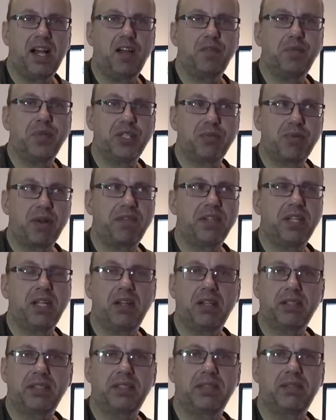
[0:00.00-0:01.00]
I've been traveling
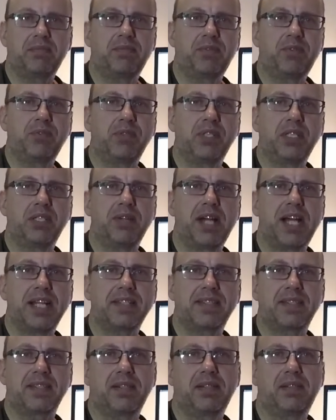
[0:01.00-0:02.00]
a lot to the
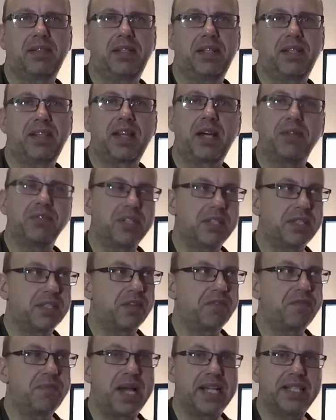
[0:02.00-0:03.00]
US, thousands
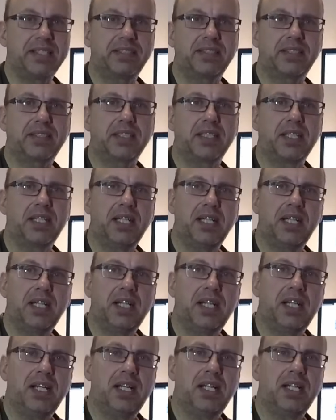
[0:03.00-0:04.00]
of miles,
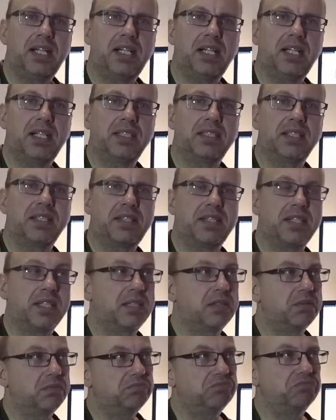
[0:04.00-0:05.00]
and I
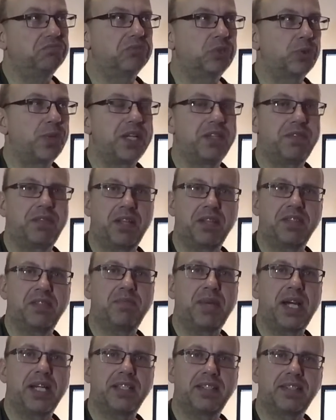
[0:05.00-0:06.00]
think
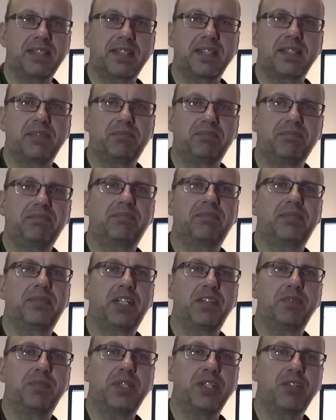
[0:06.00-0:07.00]
20,000 miles
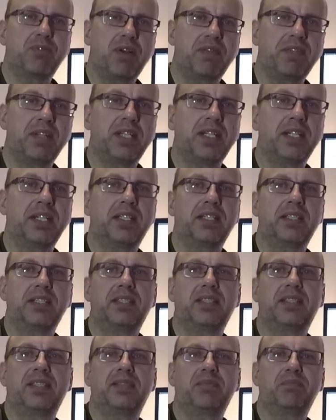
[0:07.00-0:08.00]
I've been traveling
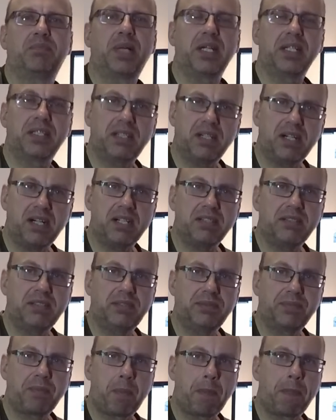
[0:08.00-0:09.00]
by
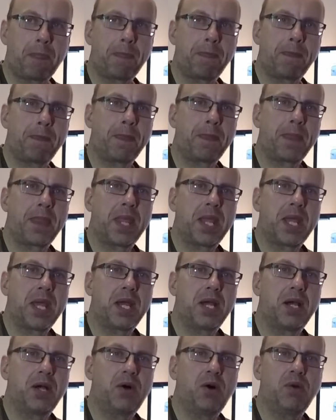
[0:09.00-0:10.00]
car
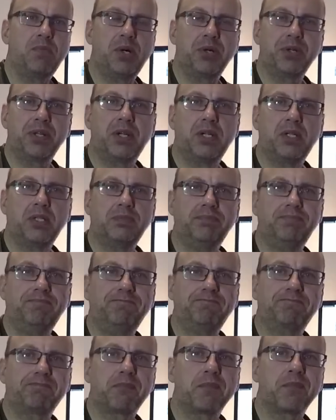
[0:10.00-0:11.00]
or
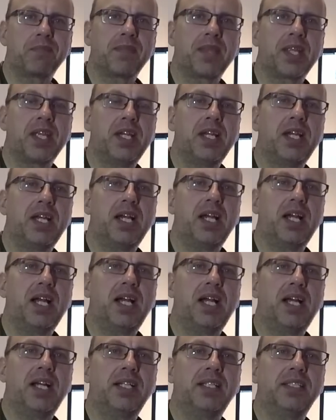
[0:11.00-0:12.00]
motorhome,
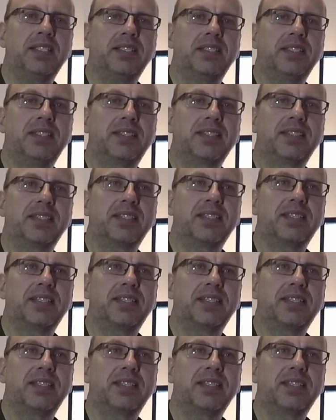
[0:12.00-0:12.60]
and